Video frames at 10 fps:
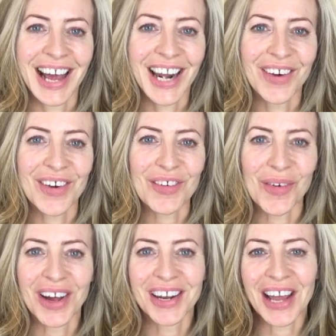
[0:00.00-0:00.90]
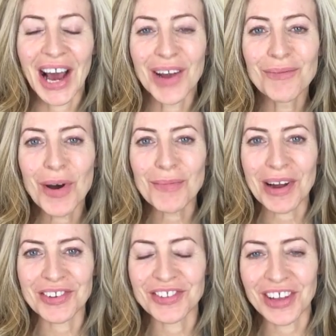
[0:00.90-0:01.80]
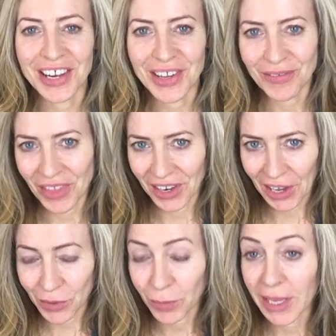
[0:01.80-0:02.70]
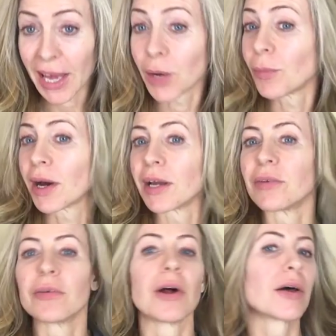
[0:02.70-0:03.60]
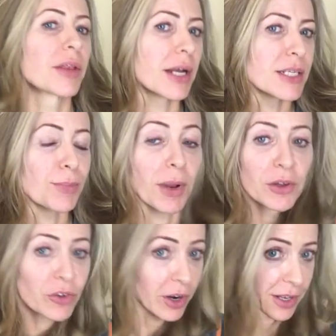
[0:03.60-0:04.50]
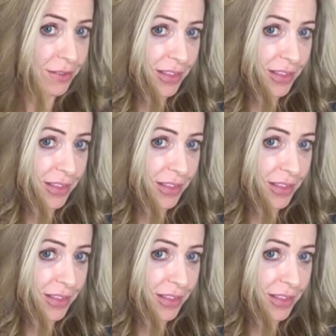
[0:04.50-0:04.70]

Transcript: Hello everyone, I'm about to turn in for the night, me and my rather nice blow dry.